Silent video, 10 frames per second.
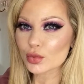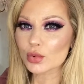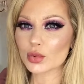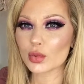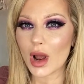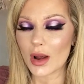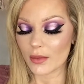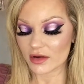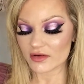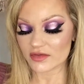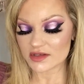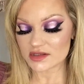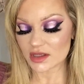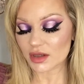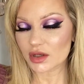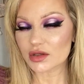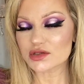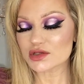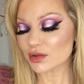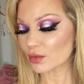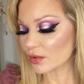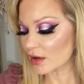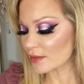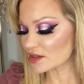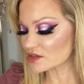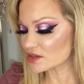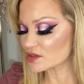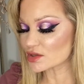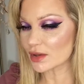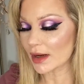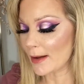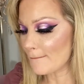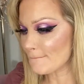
Ooh, I wonder if it's a little too warm and gingery.